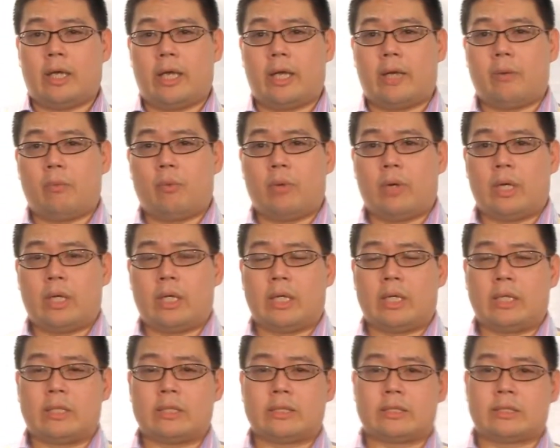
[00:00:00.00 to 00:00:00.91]
And
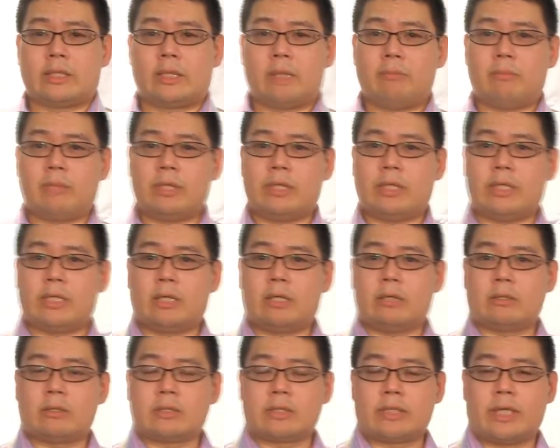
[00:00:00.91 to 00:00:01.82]
when somebody
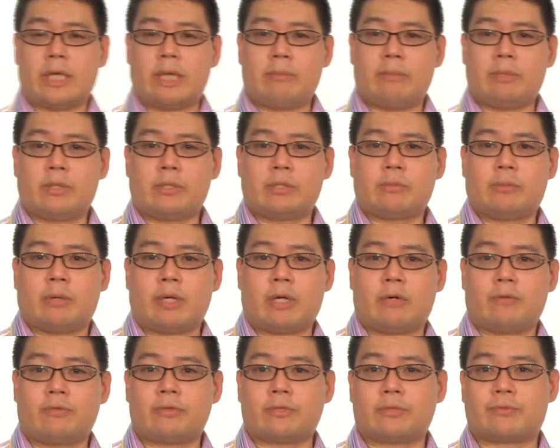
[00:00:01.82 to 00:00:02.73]
else came into my
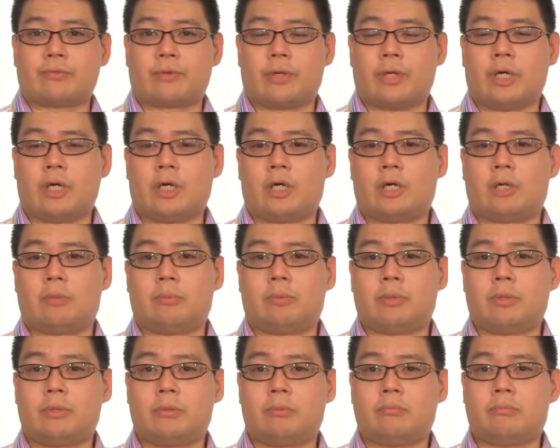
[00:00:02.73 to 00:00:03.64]
office for
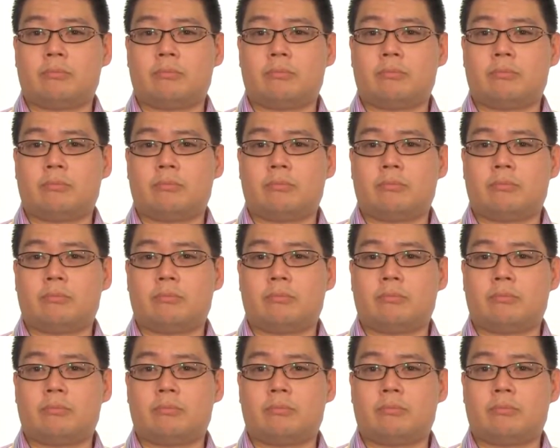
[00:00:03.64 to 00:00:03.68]
help,